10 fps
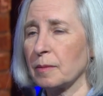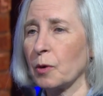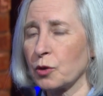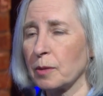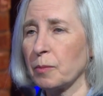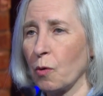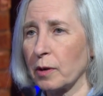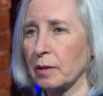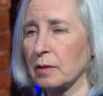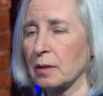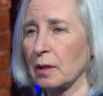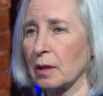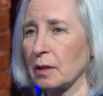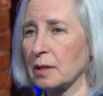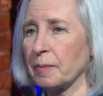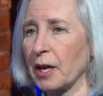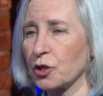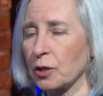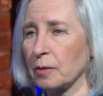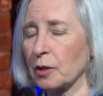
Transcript: the most important dimension.